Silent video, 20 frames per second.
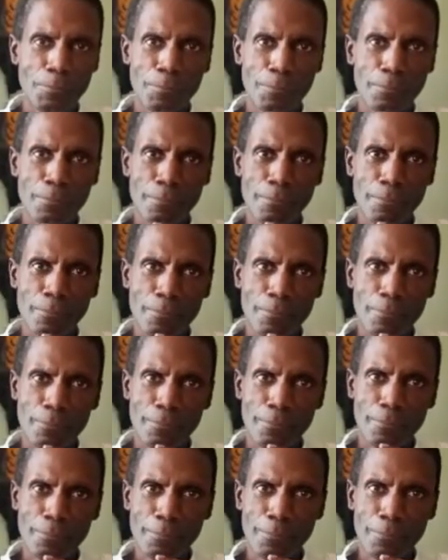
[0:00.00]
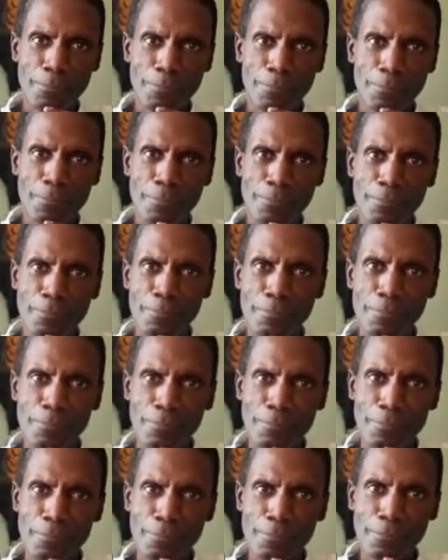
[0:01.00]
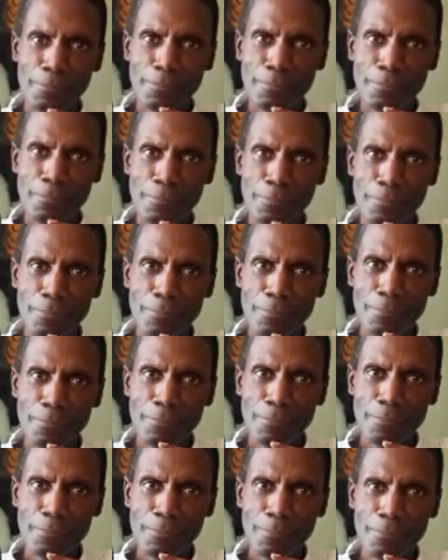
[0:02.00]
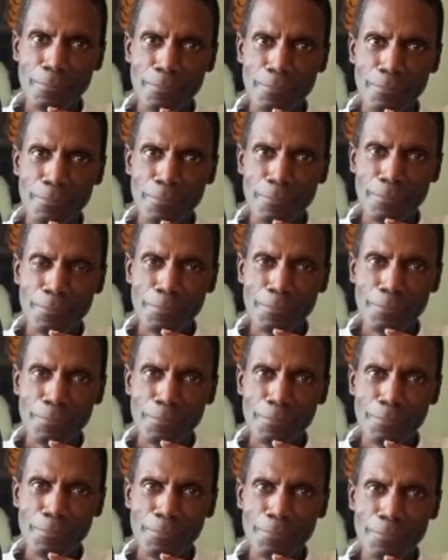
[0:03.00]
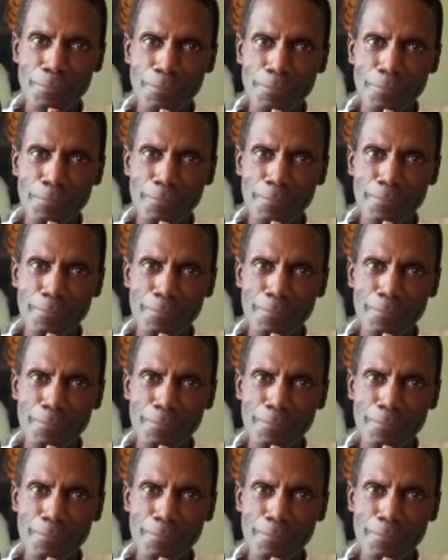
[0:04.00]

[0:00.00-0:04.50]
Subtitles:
The person shown says nothing.